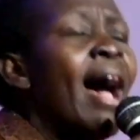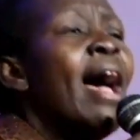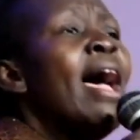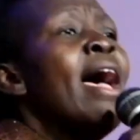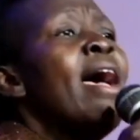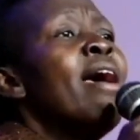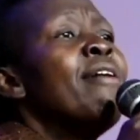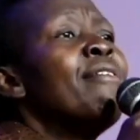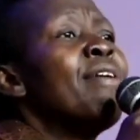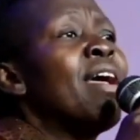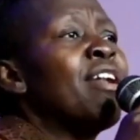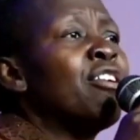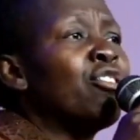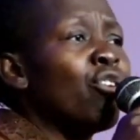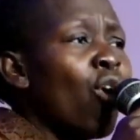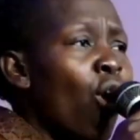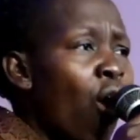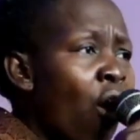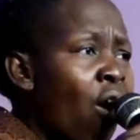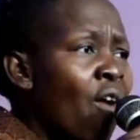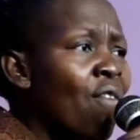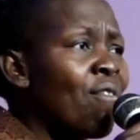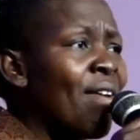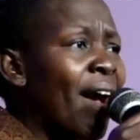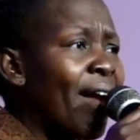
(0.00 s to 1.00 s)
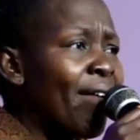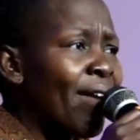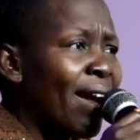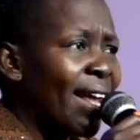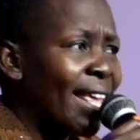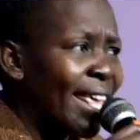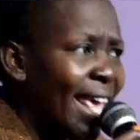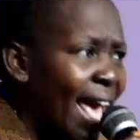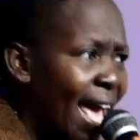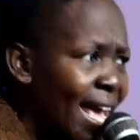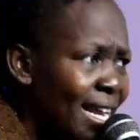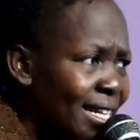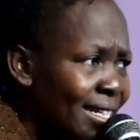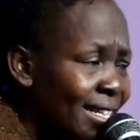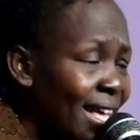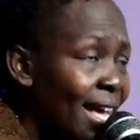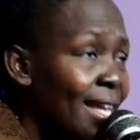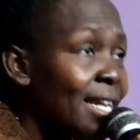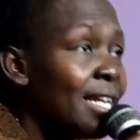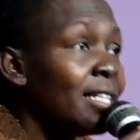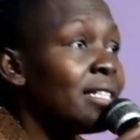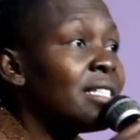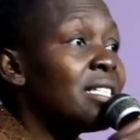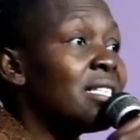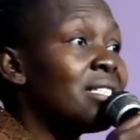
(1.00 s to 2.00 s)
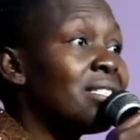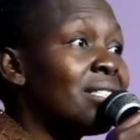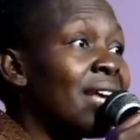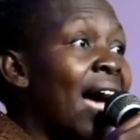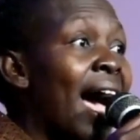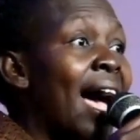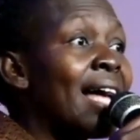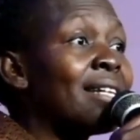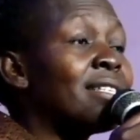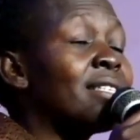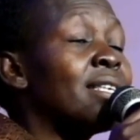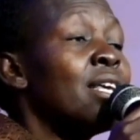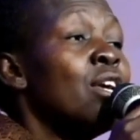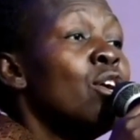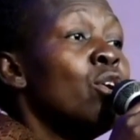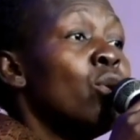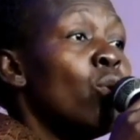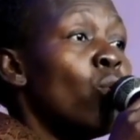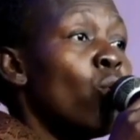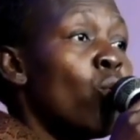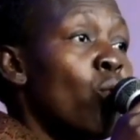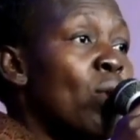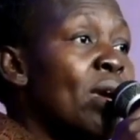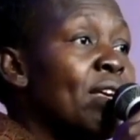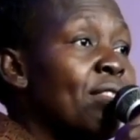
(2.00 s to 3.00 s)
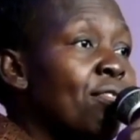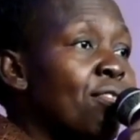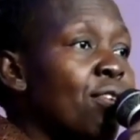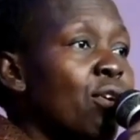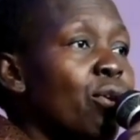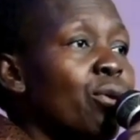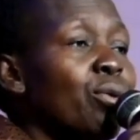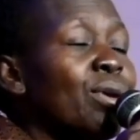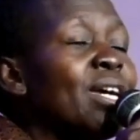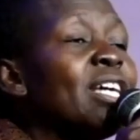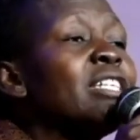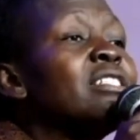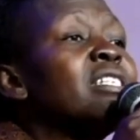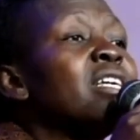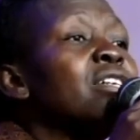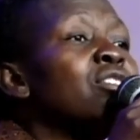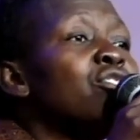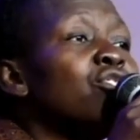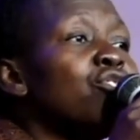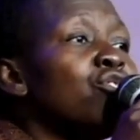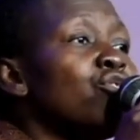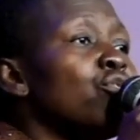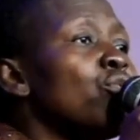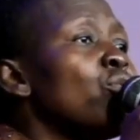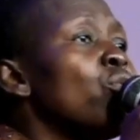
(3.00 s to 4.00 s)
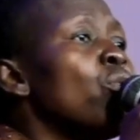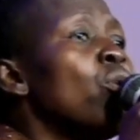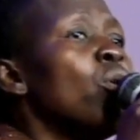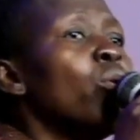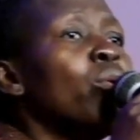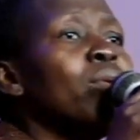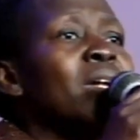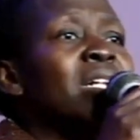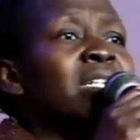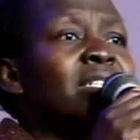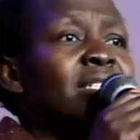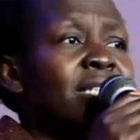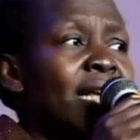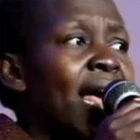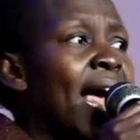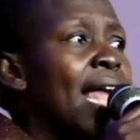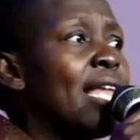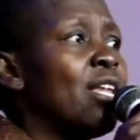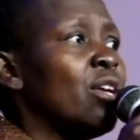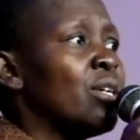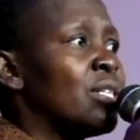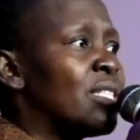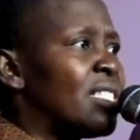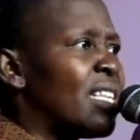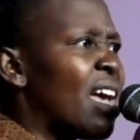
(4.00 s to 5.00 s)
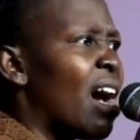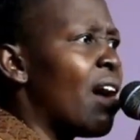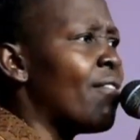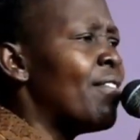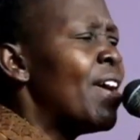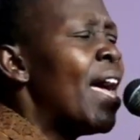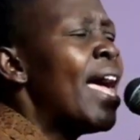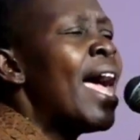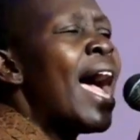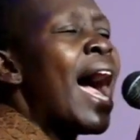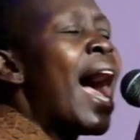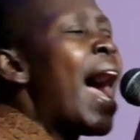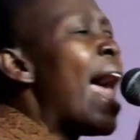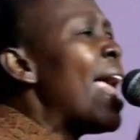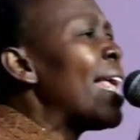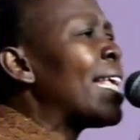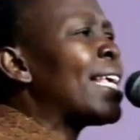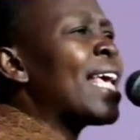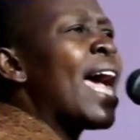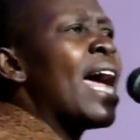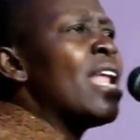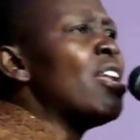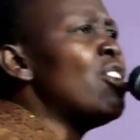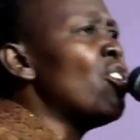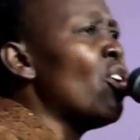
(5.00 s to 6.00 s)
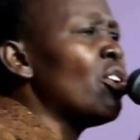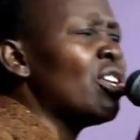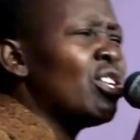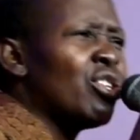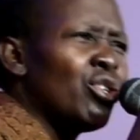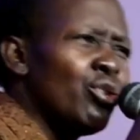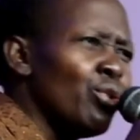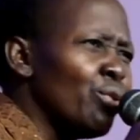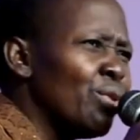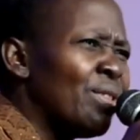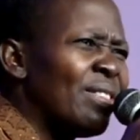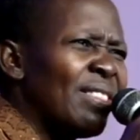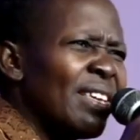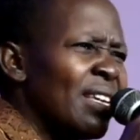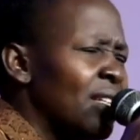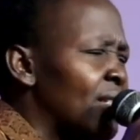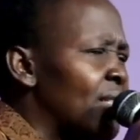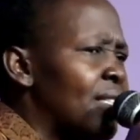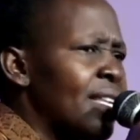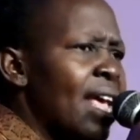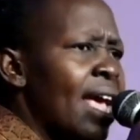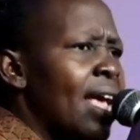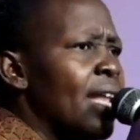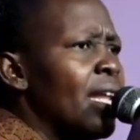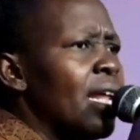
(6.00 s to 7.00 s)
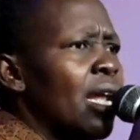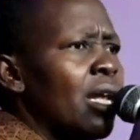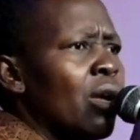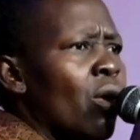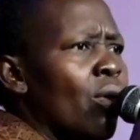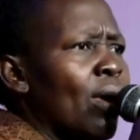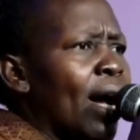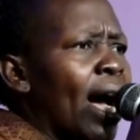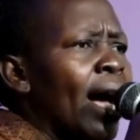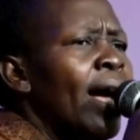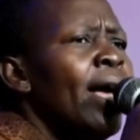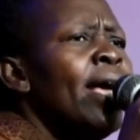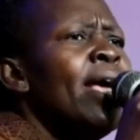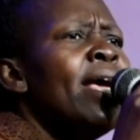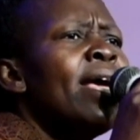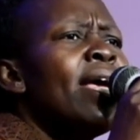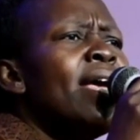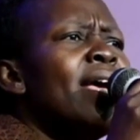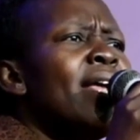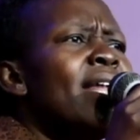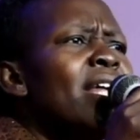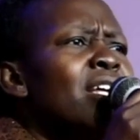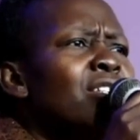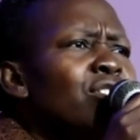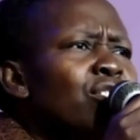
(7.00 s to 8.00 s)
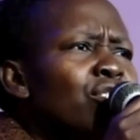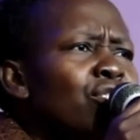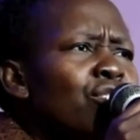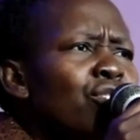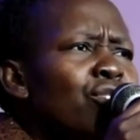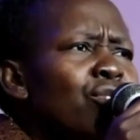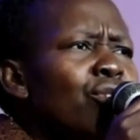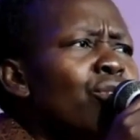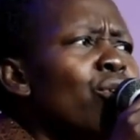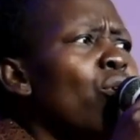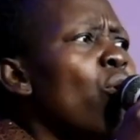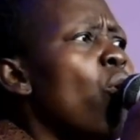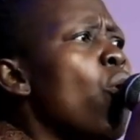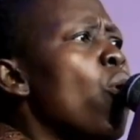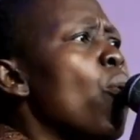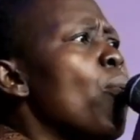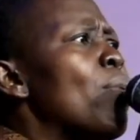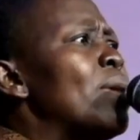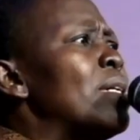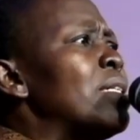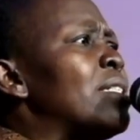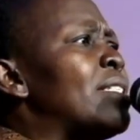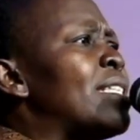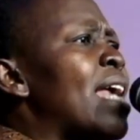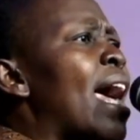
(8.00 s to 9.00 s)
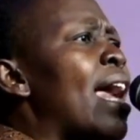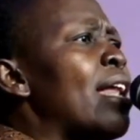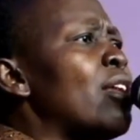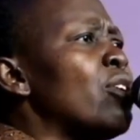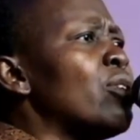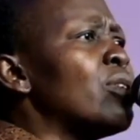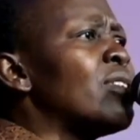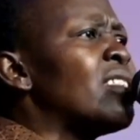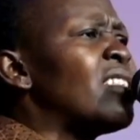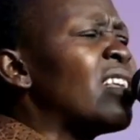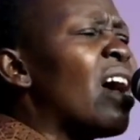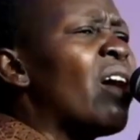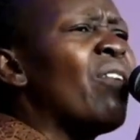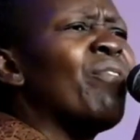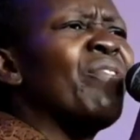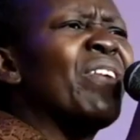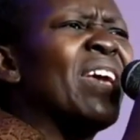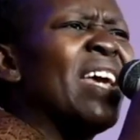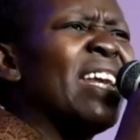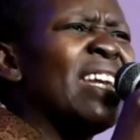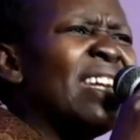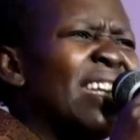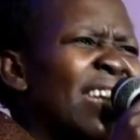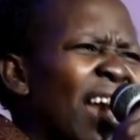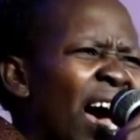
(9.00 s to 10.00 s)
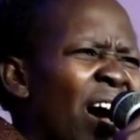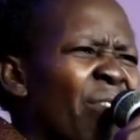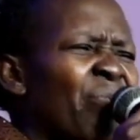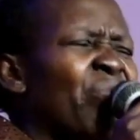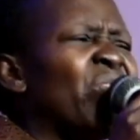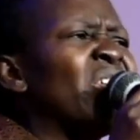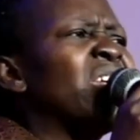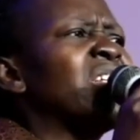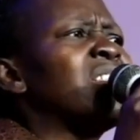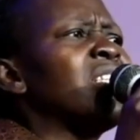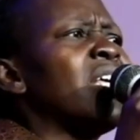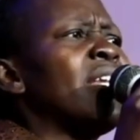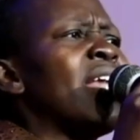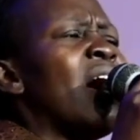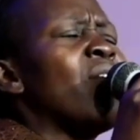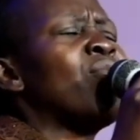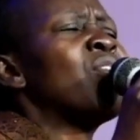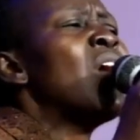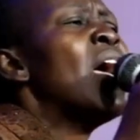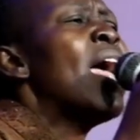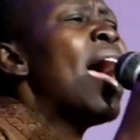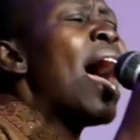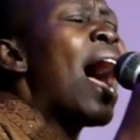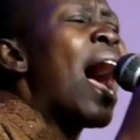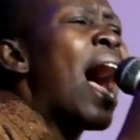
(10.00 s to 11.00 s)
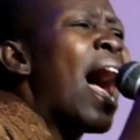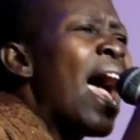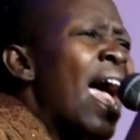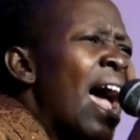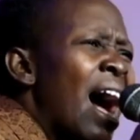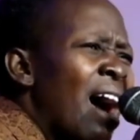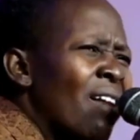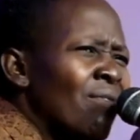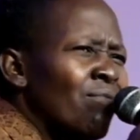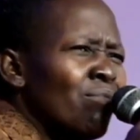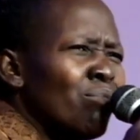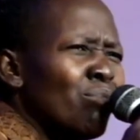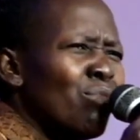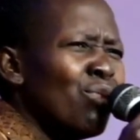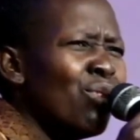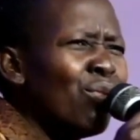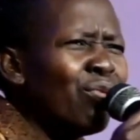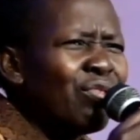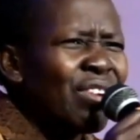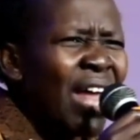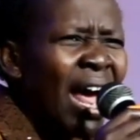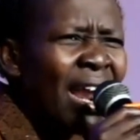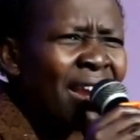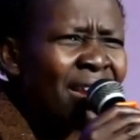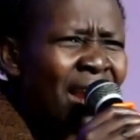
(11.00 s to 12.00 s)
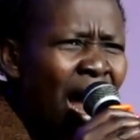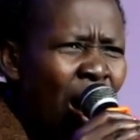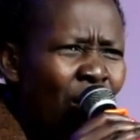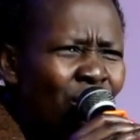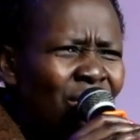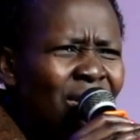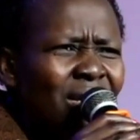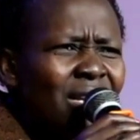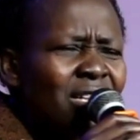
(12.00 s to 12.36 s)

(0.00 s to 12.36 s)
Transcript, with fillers: and over again, then it starts with you. It is you who will tell yourself, I cannot do this any longer. It is you who will tell yourself, enough is enough. I have moved around this